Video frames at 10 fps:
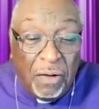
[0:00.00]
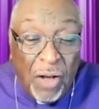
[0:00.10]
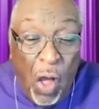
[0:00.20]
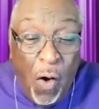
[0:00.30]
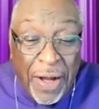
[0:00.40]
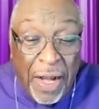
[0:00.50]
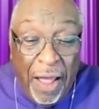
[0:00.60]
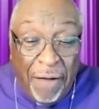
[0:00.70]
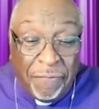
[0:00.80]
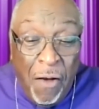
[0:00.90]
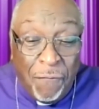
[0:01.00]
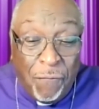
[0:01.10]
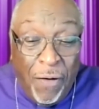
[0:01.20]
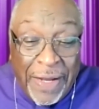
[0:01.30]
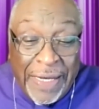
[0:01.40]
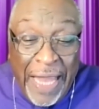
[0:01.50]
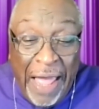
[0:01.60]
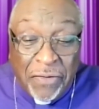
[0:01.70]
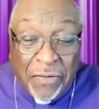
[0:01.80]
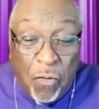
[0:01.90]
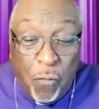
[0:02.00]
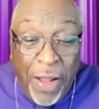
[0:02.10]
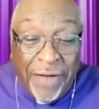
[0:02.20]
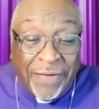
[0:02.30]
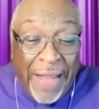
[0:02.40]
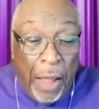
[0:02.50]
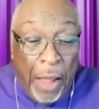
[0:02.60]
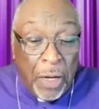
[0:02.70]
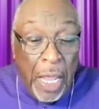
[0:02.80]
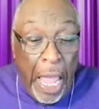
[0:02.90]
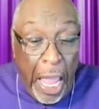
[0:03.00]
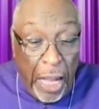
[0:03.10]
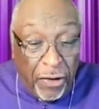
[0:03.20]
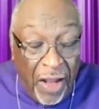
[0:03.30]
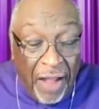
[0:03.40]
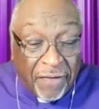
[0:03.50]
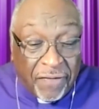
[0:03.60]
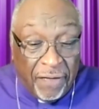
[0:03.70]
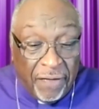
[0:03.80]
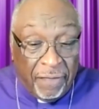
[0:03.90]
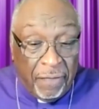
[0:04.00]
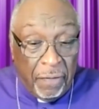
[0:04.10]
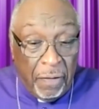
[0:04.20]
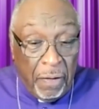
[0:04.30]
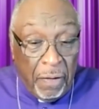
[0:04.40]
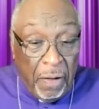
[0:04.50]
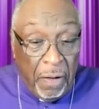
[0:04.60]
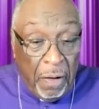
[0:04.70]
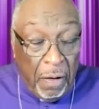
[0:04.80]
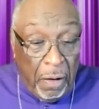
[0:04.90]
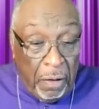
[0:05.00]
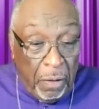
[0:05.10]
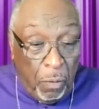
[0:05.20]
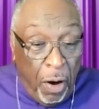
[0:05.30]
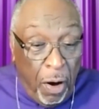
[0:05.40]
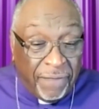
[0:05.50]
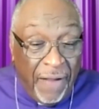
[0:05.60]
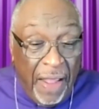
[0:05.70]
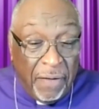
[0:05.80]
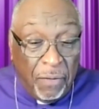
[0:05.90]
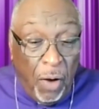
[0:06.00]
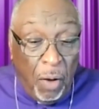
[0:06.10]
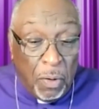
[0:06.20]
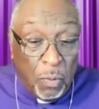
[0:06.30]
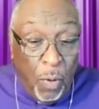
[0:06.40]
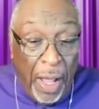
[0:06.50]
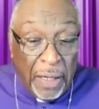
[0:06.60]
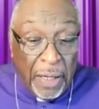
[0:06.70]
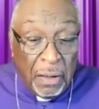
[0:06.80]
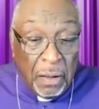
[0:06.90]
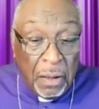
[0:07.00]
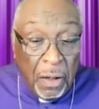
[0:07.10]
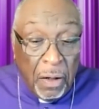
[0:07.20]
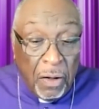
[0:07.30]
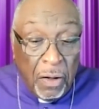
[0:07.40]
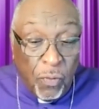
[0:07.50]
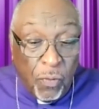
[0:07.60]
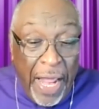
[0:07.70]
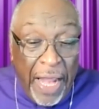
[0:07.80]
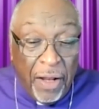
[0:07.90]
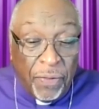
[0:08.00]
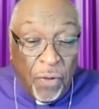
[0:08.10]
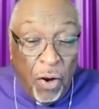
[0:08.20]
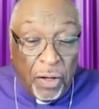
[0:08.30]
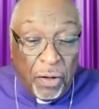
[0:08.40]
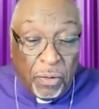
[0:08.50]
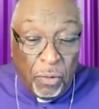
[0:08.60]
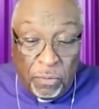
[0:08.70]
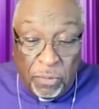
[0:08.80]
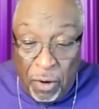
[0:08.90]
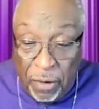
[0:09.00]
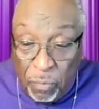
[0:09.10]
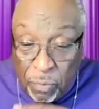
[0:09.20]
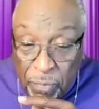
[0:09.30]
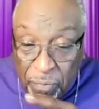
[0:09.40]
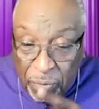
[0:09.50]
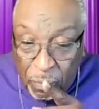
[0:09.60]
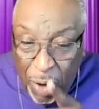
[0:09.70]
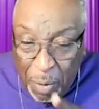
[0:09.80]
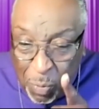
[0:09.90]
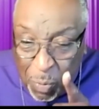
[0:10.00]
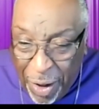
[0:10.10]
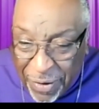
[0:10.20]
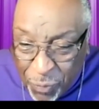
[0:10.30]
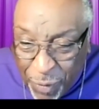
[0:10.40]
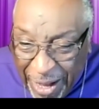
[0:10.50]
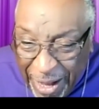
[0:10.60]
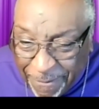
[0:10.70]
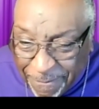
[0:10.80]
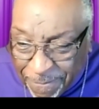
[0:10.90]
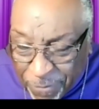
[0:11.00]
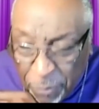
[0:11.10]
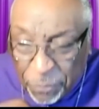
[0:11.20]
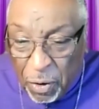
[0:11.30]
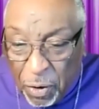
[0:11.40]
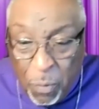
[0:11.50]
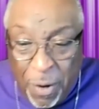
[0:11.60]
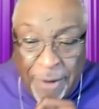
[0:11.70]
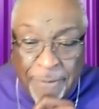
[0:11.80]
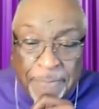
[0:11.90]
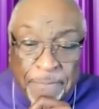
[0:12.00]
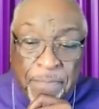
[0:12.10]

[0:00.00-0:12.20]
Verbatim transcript: low enough for the devil to reach out and touch us. The word says in Romans 1, 28 and 30 through 30, Romans 1, 28 through 31.